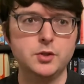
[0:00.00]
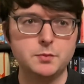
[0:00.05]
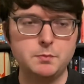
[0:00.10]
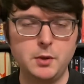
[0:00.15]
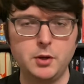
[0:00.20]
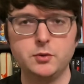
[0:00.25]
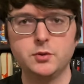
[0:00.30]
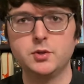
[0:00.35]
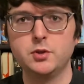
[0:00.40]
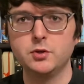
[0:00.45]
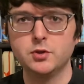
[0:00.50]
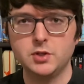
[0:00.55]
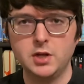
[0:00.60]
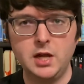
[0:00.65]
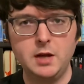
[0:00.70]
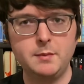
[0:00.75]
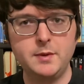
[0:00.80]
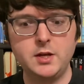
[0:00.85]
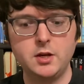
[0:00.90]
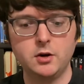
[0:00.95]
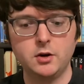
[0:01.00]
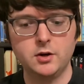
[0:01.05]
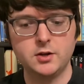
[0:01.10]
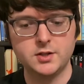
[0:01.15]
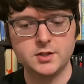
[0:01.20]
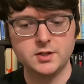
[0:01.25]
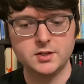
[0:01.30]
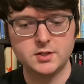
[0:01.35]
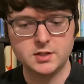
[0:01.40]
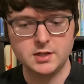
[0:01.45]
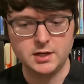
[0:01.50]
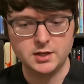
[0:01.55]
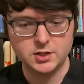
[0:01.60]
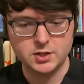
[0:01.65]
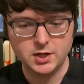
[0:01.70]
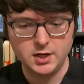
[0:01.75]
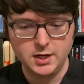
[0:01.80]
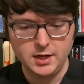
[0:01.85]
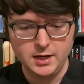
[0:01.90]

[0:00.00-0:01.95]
posters, lobby cards, and such.